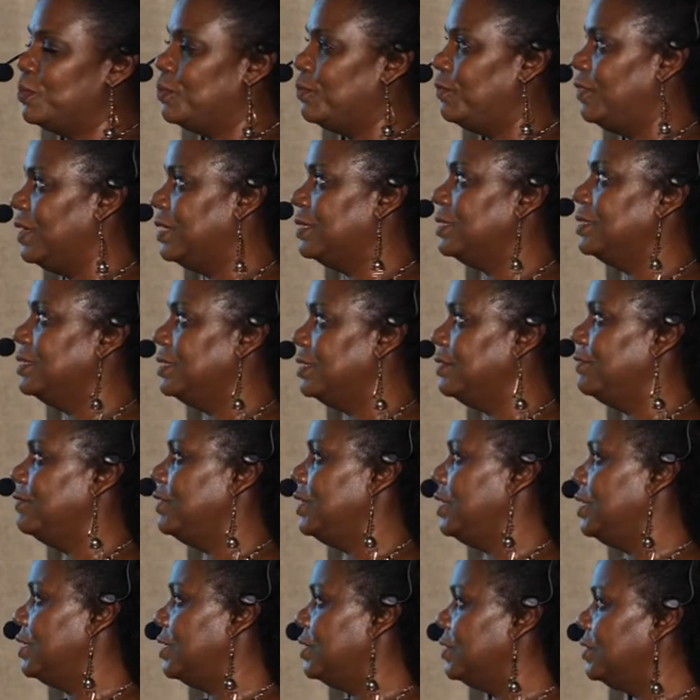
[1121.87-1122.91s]

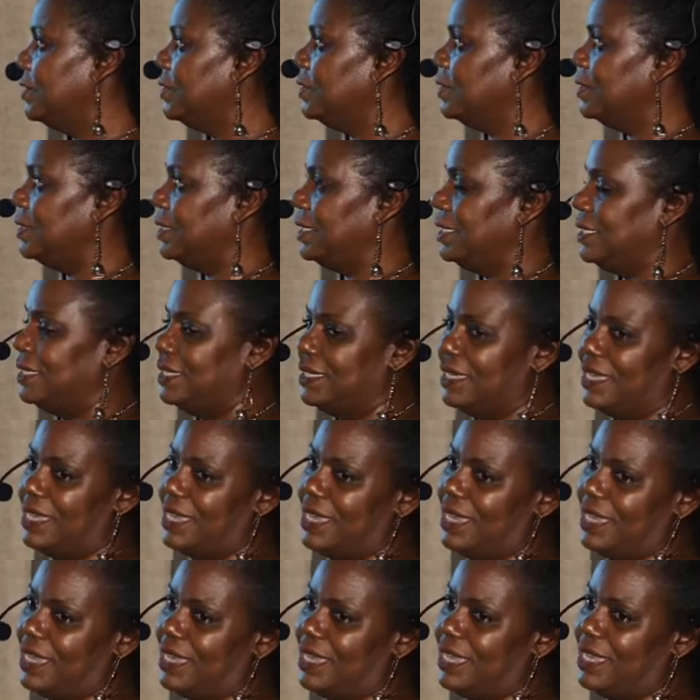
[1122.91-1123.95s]
relatively early
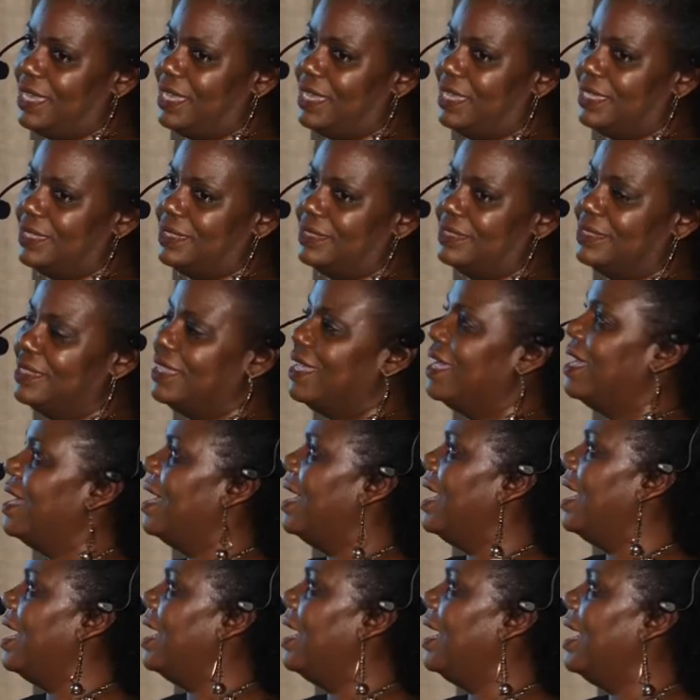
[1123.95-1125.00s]
in
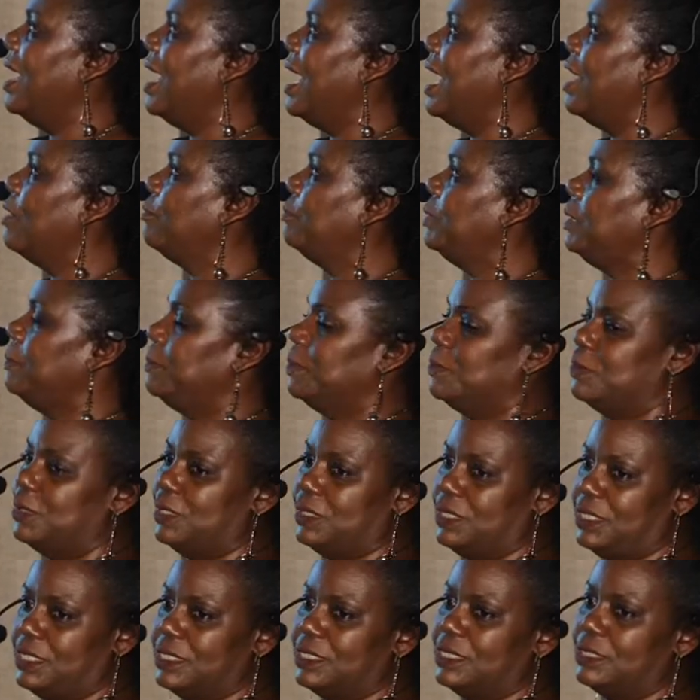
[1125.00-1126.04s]
how people were
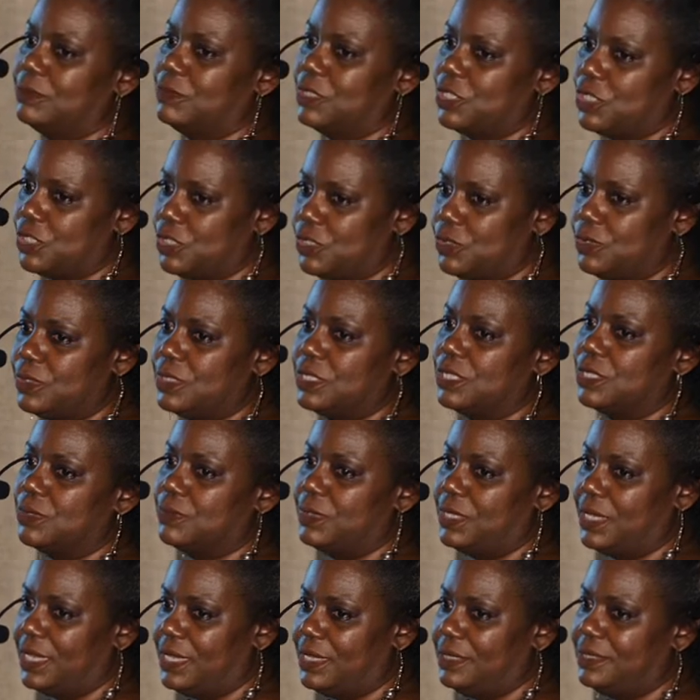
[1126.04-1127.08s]
dealing with students
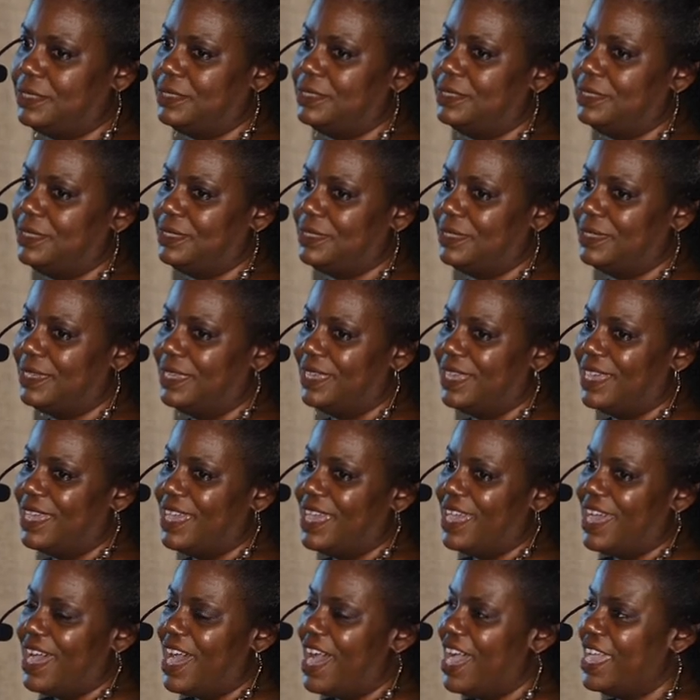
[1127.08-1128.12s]
with ADD.
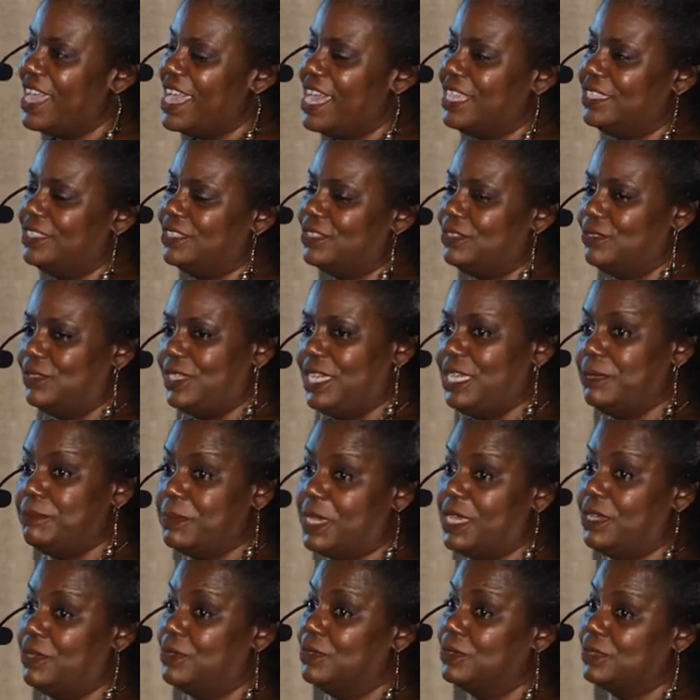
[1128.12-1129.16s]
I had to create
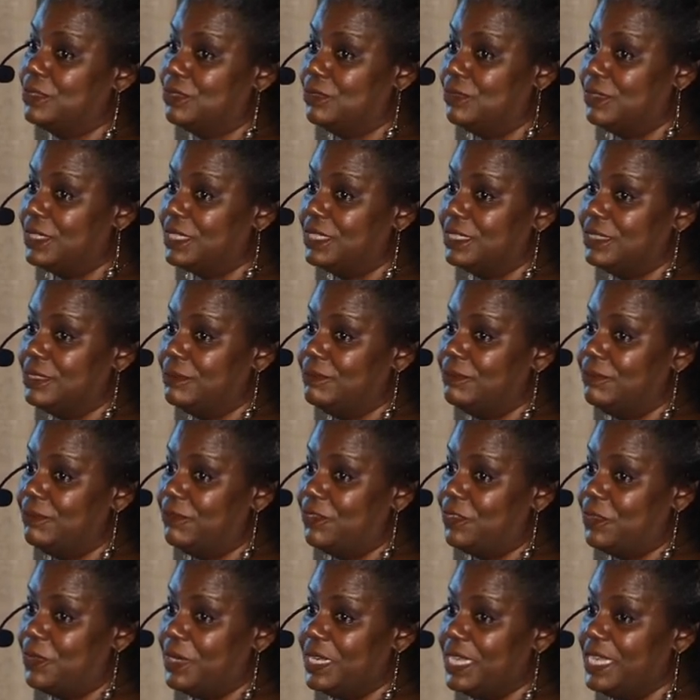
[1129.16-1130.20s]
my own curriculum
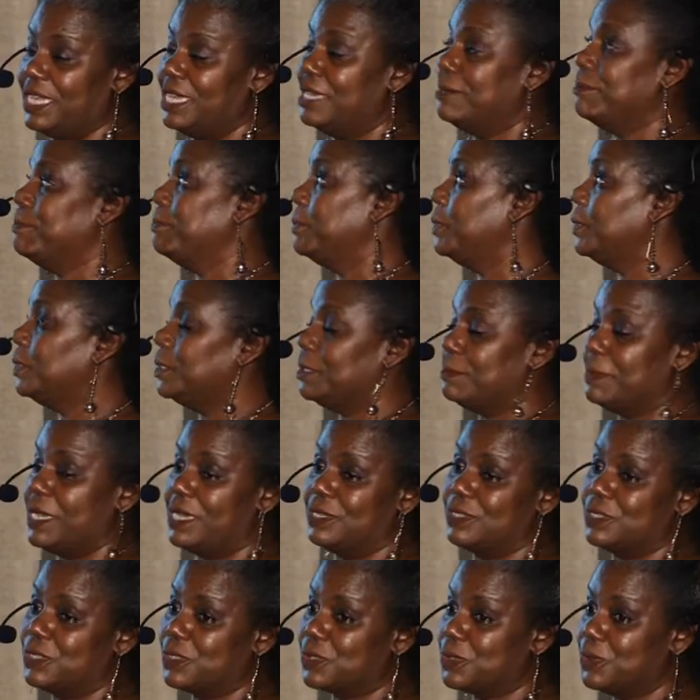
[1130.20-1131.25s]
for him, pull him out
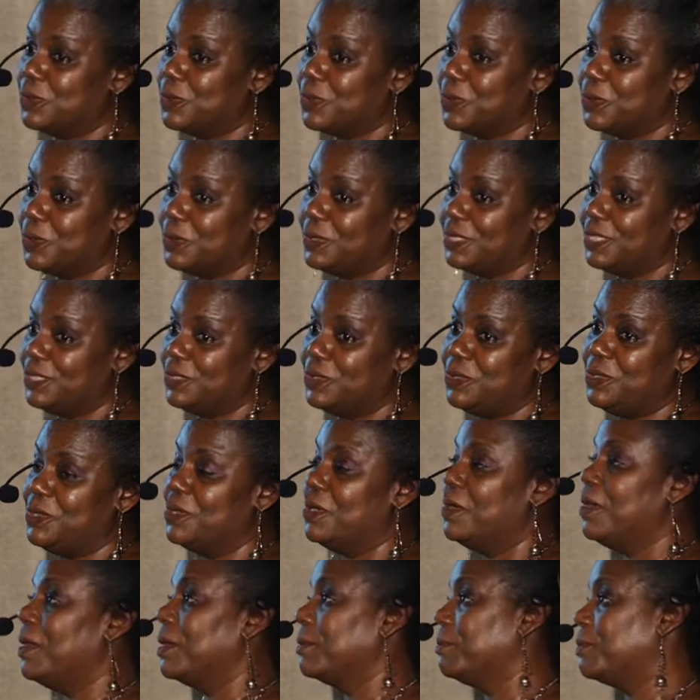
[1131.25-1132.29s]
of school in New
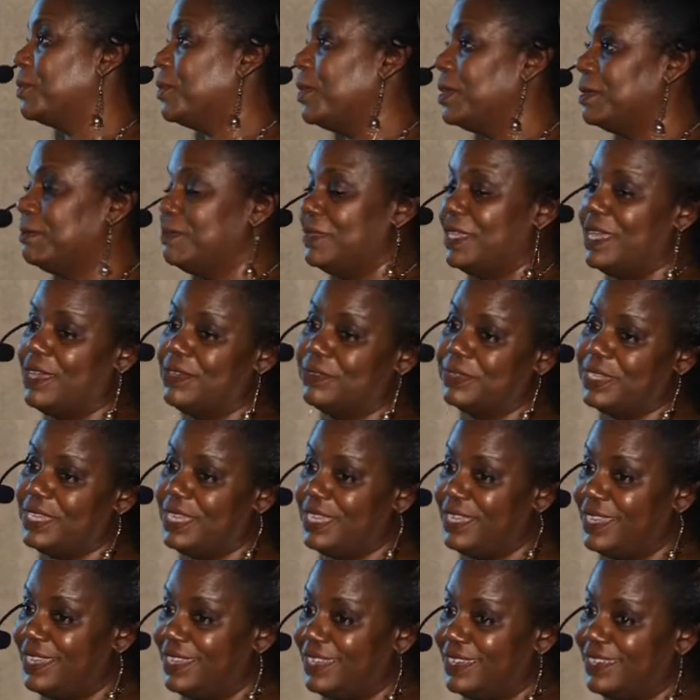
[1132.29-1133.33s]
York, brought him down
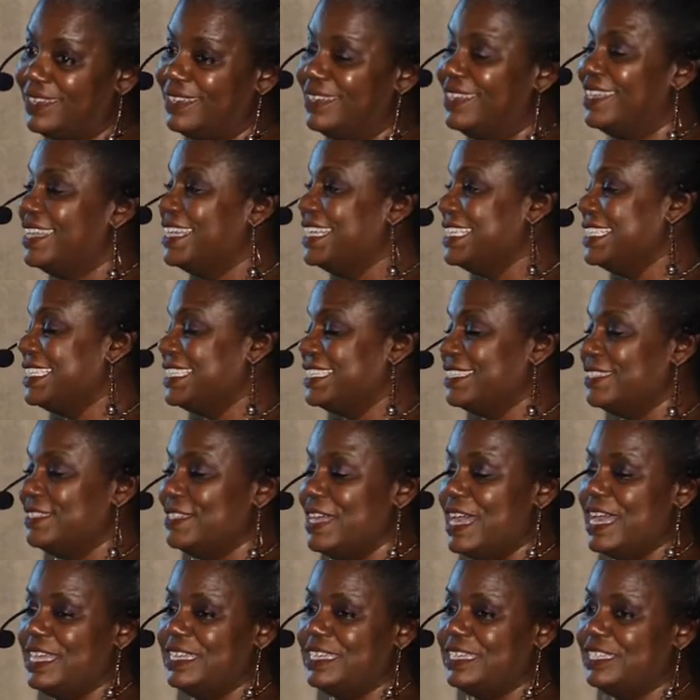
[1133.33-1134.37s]
here, still
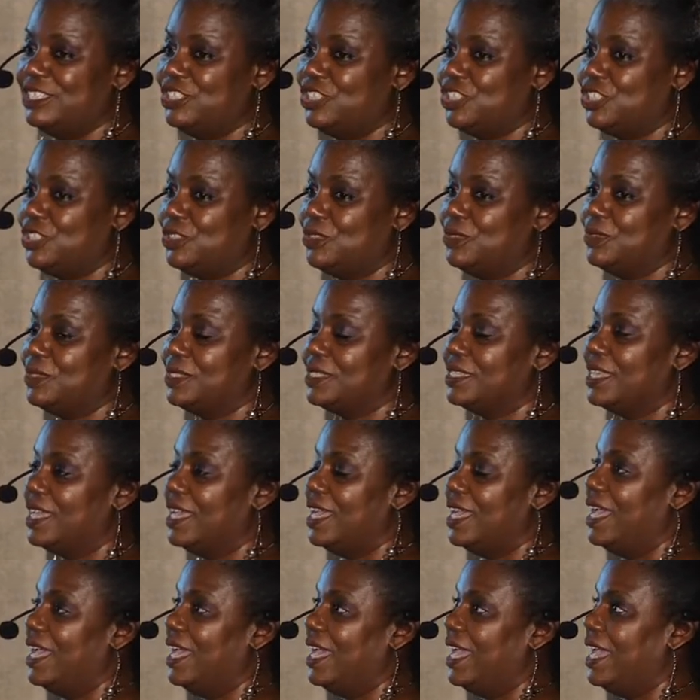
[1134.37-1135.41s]
had issues.
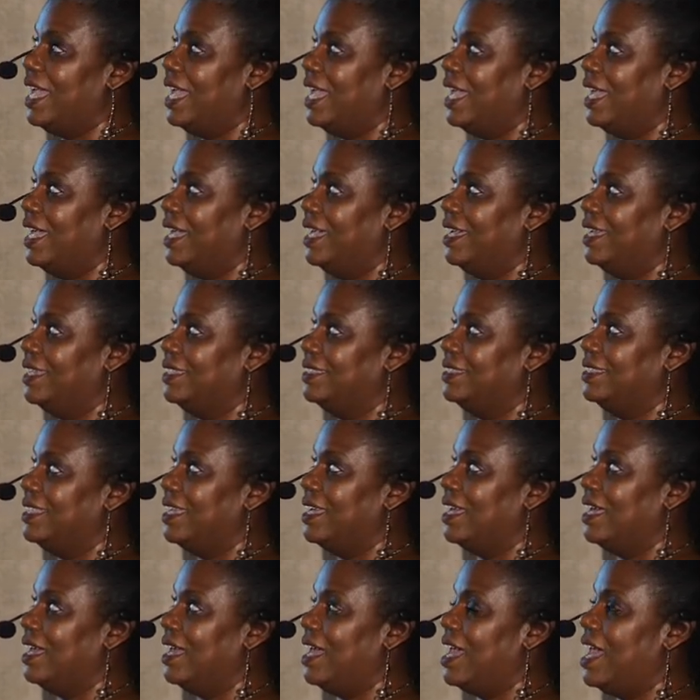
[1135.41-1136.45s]
And
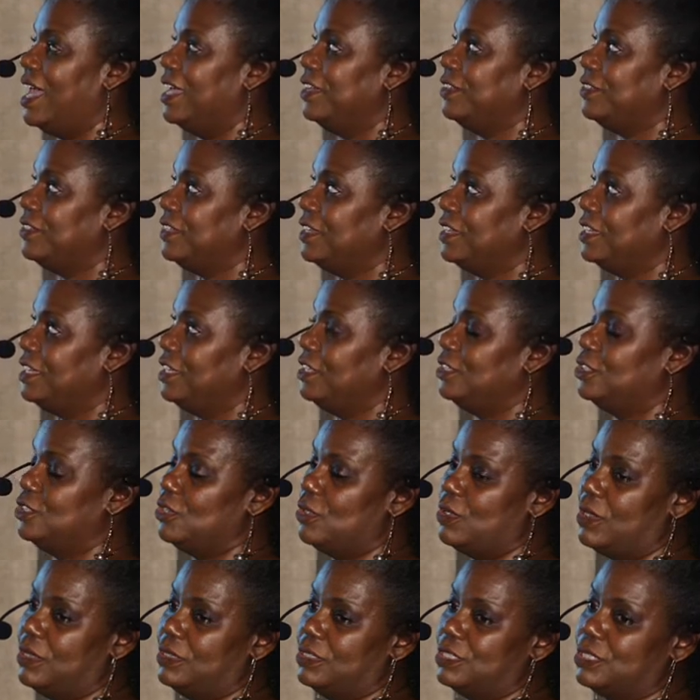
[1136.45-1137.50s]
I think he
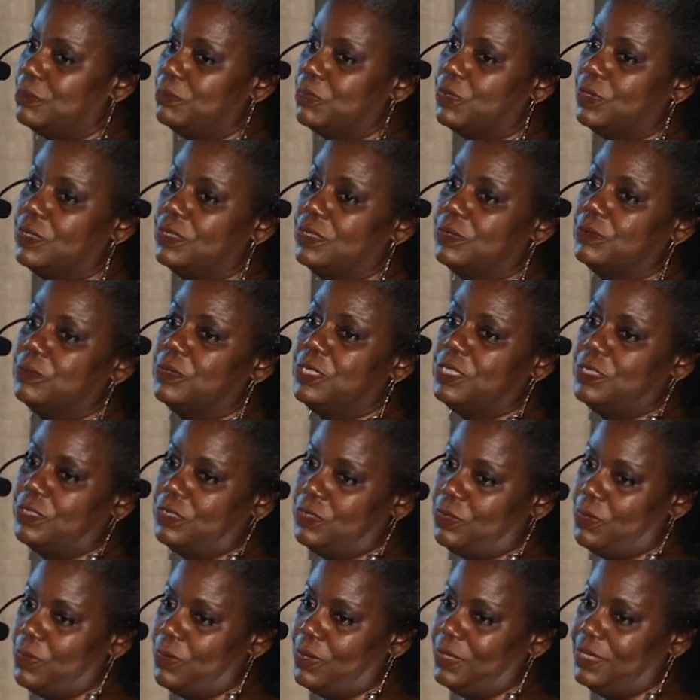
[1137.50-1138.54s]
taught us more than we
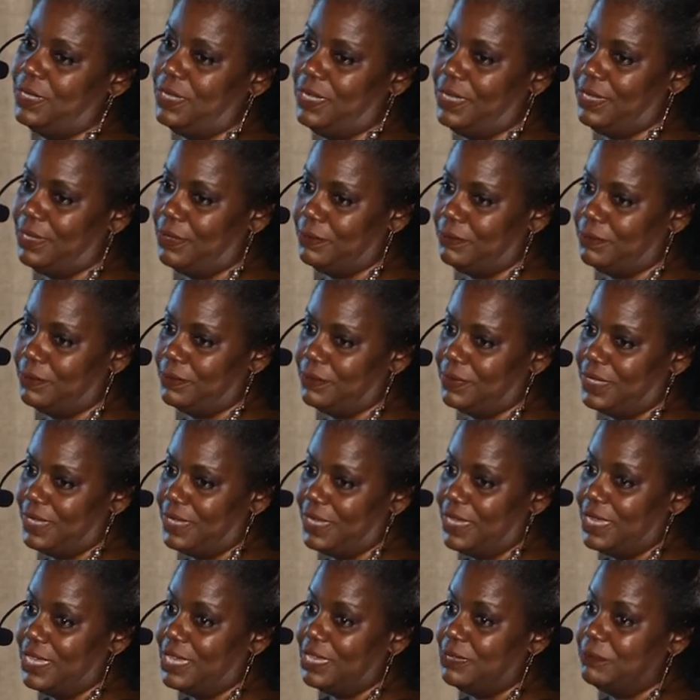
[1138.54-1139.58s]
taught him
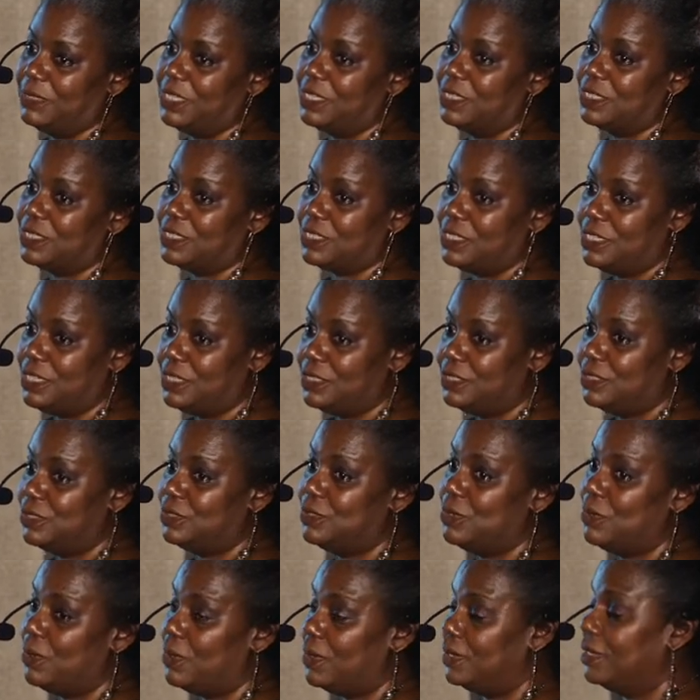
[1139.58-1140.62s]
because he
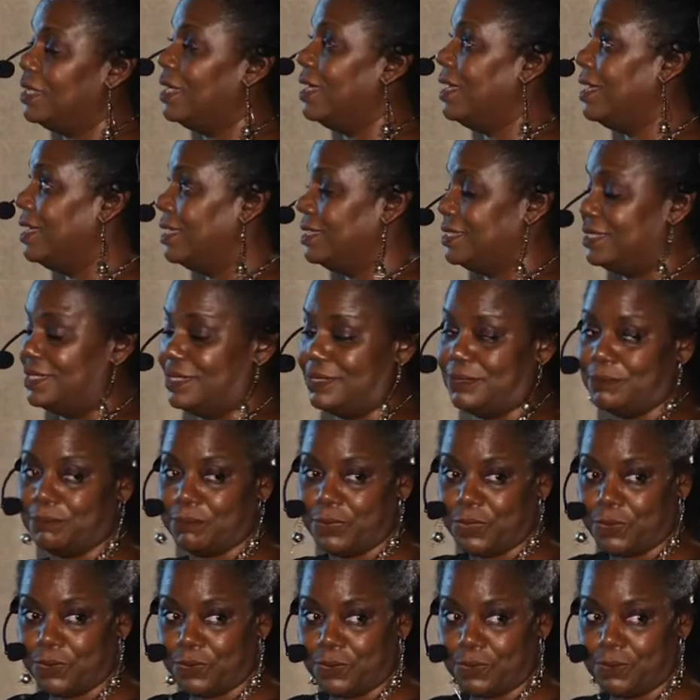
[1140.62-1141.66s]
taught us,
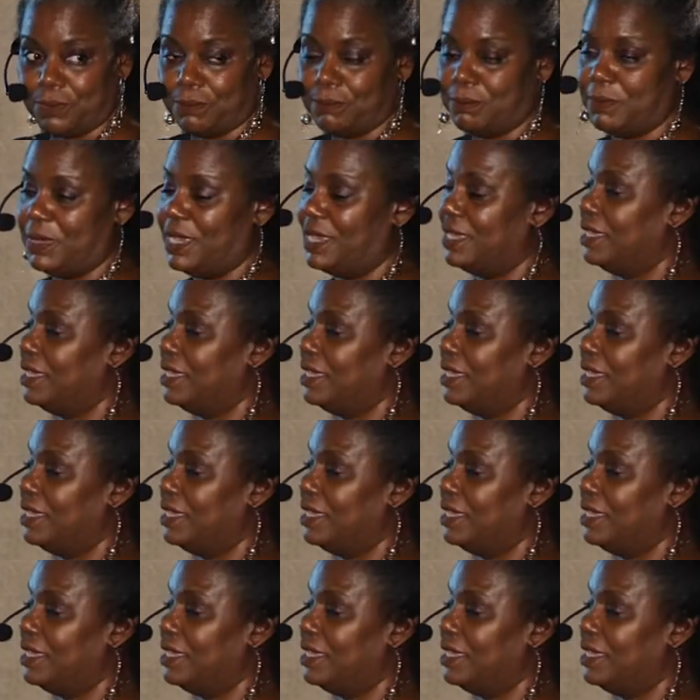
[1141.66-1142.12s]
both my